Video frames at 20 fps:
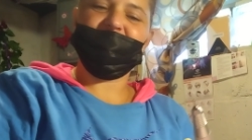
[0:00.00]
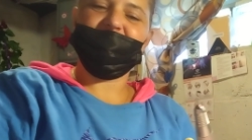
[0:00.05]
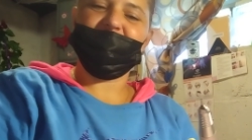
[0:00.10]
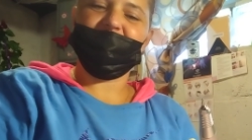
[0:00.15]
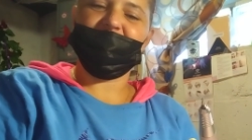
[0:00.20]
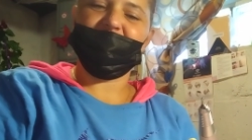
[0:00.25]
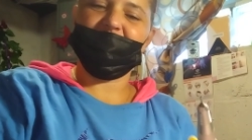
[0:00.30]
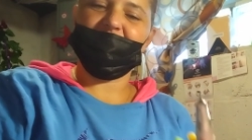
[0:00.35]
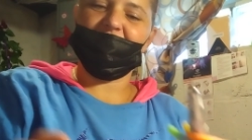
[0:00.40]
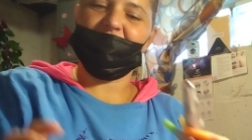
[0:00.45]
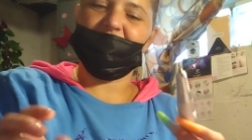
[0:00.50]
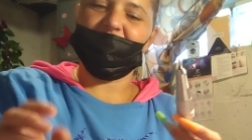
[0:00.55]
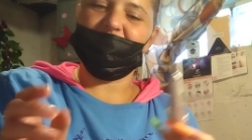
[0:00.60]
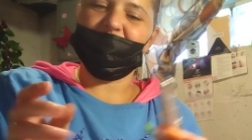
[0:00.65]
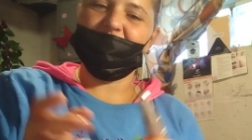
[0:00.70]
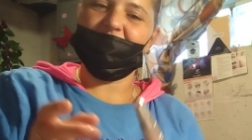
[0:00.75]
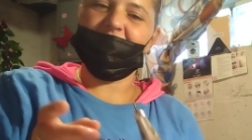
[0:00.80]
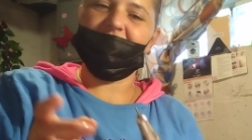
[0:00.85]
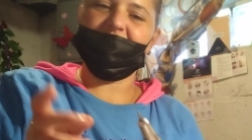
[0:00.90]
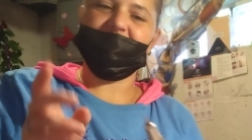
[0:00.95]
Turn it all
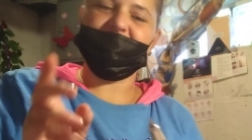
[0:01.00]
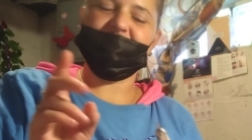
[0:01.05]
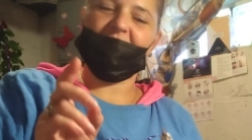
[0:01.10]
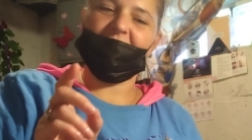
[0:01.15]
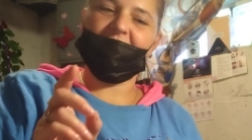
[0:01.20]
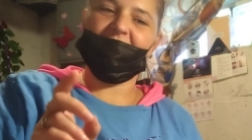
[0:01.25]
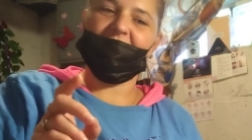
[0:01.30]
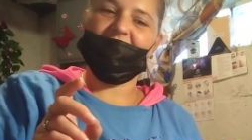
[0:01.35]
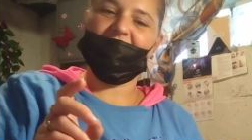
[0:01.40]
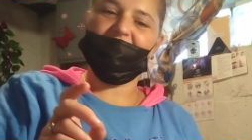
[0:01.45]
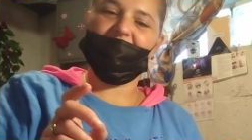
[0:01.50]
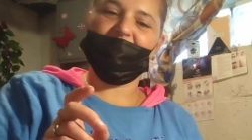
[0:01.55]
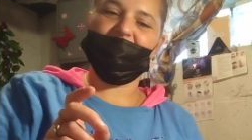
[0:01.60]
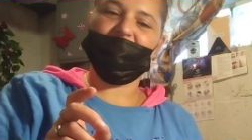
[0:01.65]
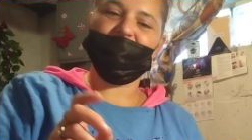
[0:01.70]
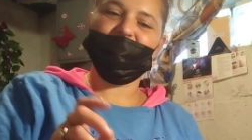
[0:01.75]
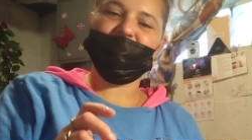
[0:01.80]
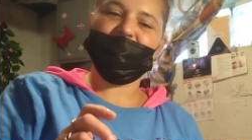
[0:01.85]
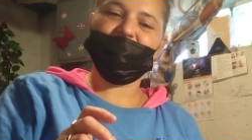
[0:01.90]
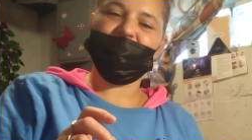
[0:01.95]
the way
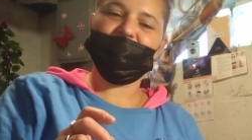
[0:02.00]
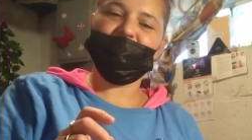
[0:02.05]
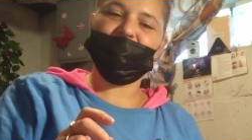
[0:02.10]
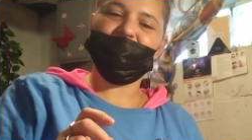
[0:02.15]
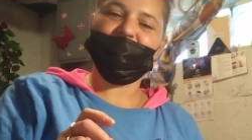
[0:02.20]
down.